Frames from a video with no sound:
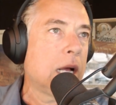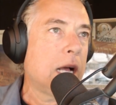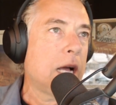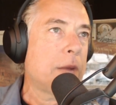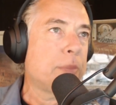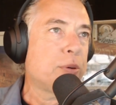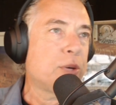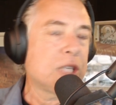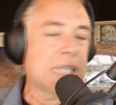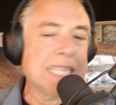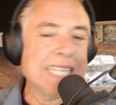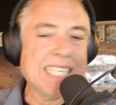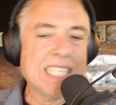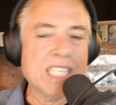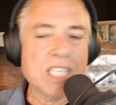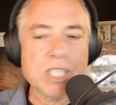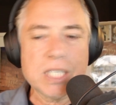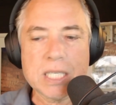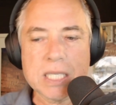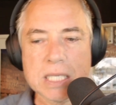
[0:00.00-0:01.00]

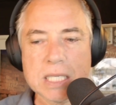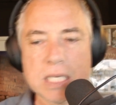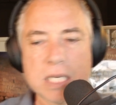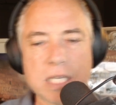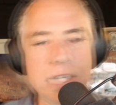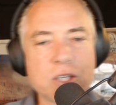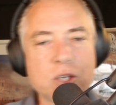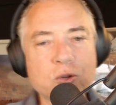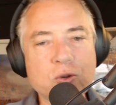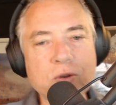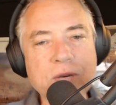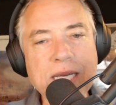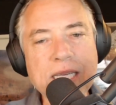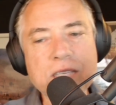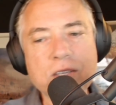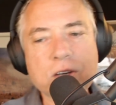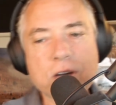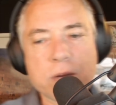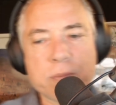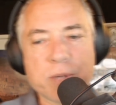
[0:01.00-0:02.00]
prestigious
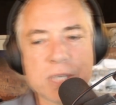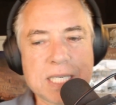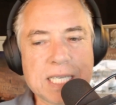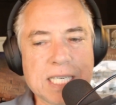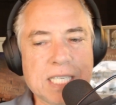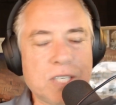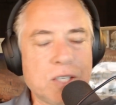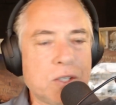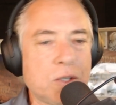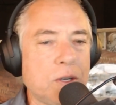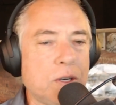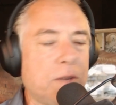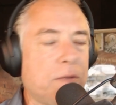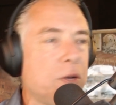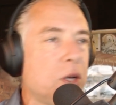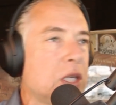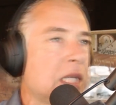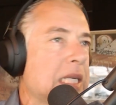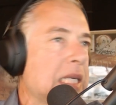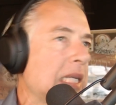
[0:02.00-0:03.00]
degrees from prestigious
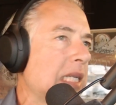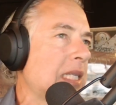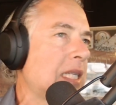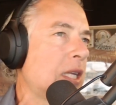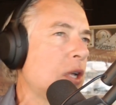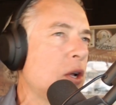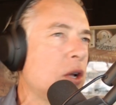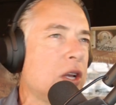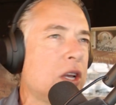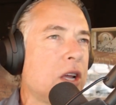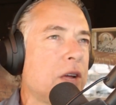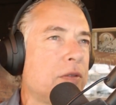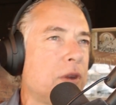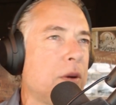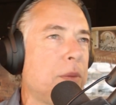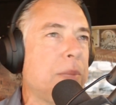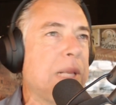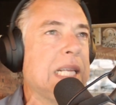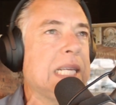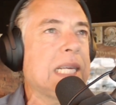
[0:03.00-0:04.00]
universities. He earned over
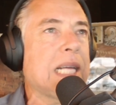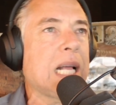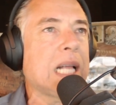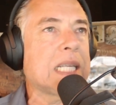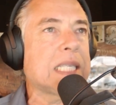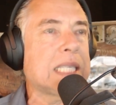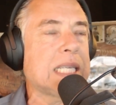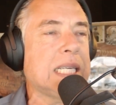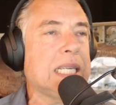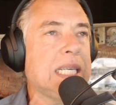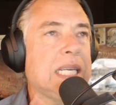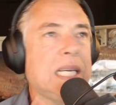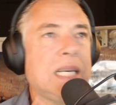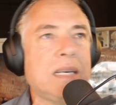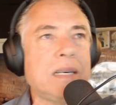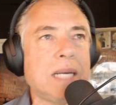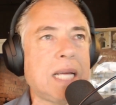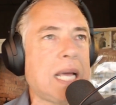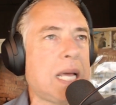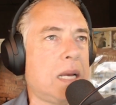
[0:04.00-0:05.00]
$1 million a
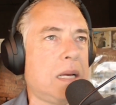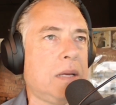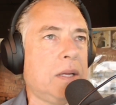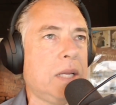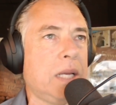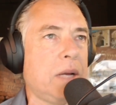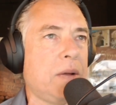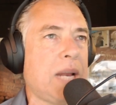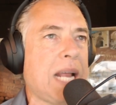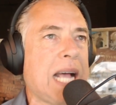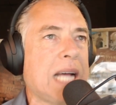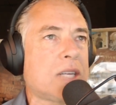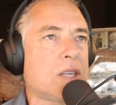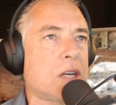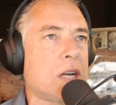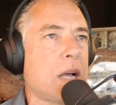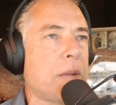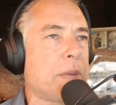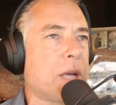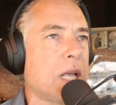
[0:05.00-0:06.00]
year. He had, you know, an
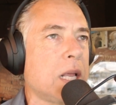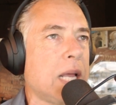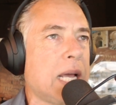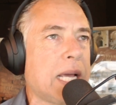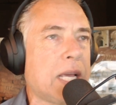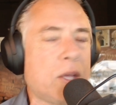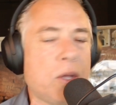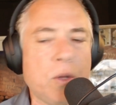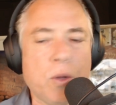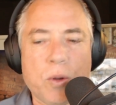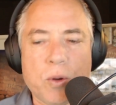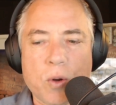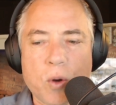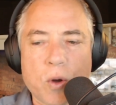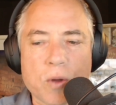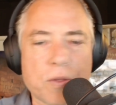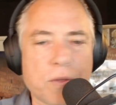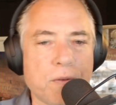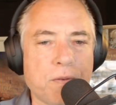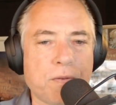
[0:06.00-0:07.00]
astronomical IQ
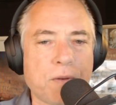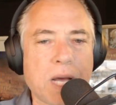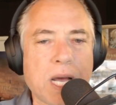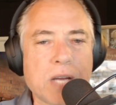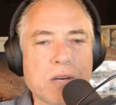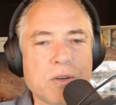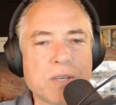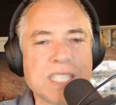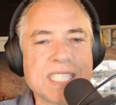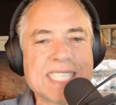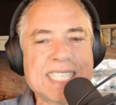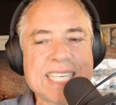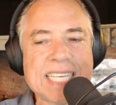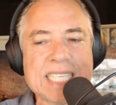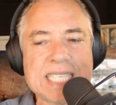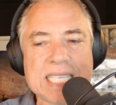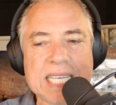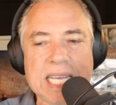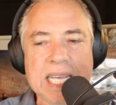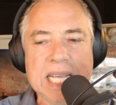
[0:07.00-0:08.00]
north of
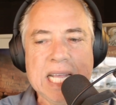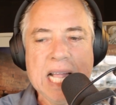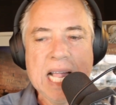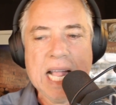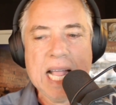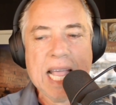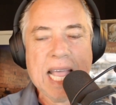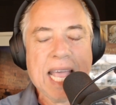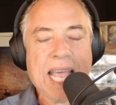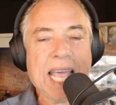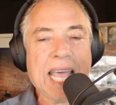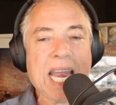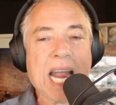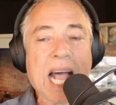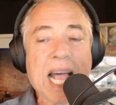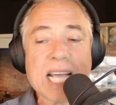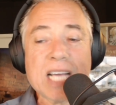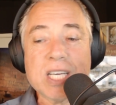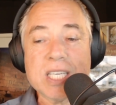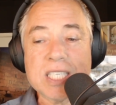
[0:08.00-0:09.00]
160. And
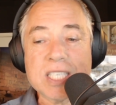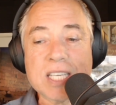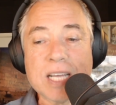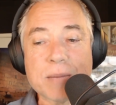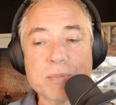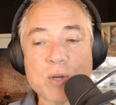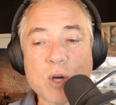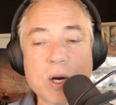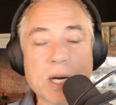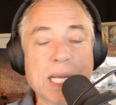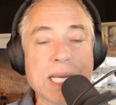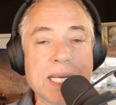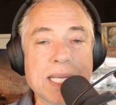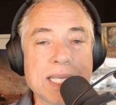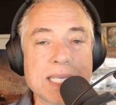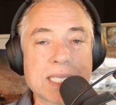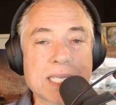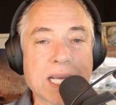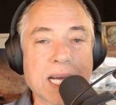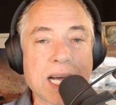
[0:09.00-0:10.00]
I couldn't stop talking to
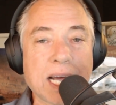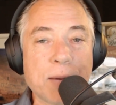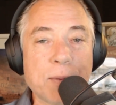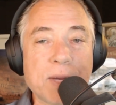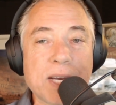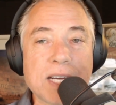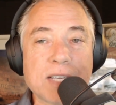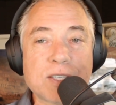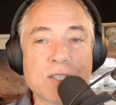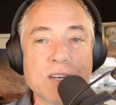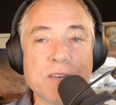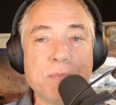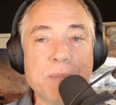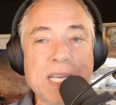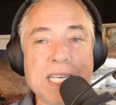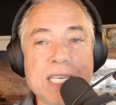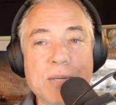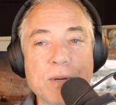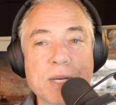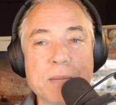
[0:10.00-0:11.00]
this guy when I should have
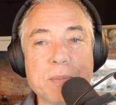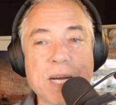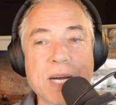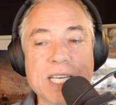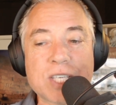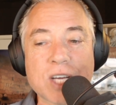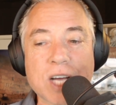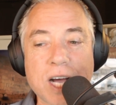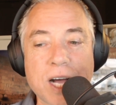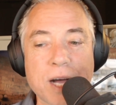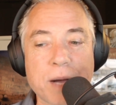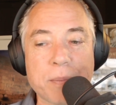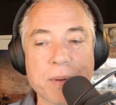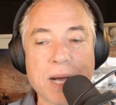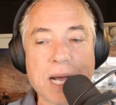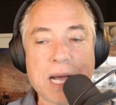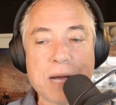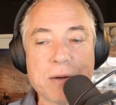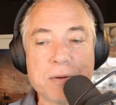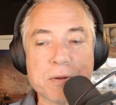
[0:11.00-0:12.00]
been doing my job.
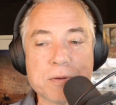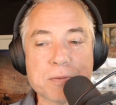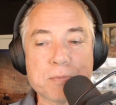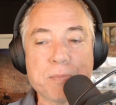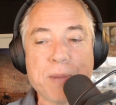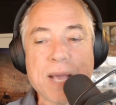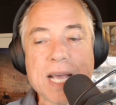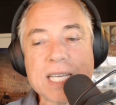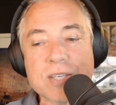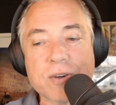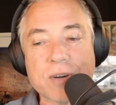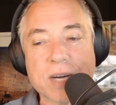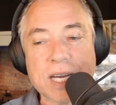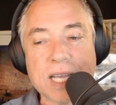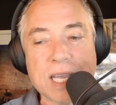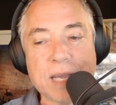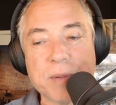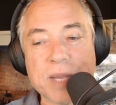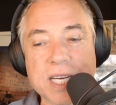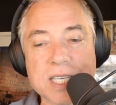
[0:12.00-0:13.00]
I was pestering
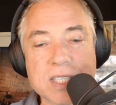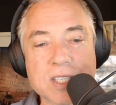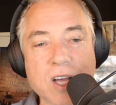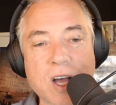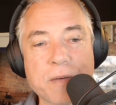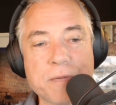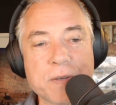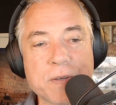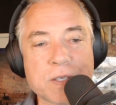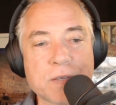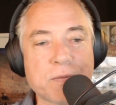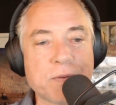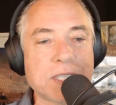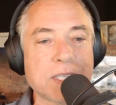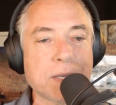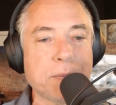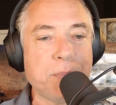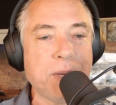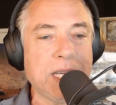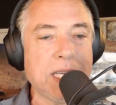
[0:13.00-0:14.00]
him in his office for his
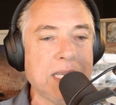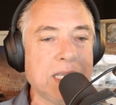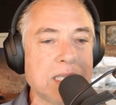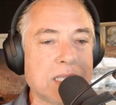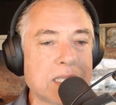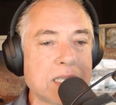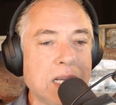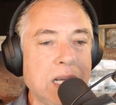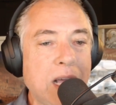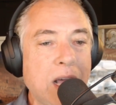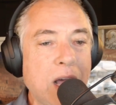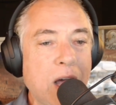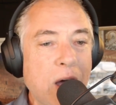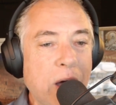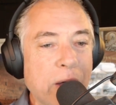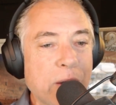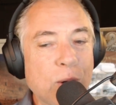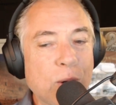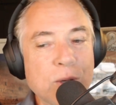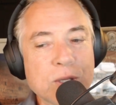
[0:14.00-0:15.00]
opinions
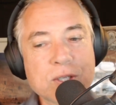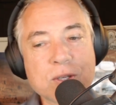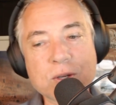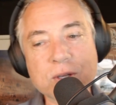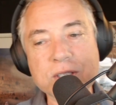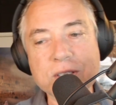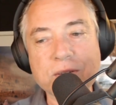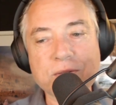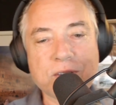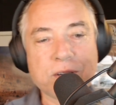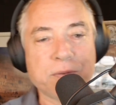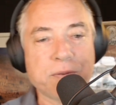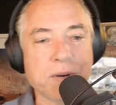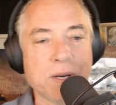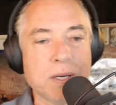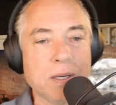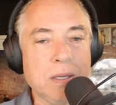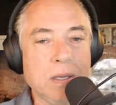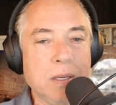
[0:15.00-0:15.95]
on all sorts of different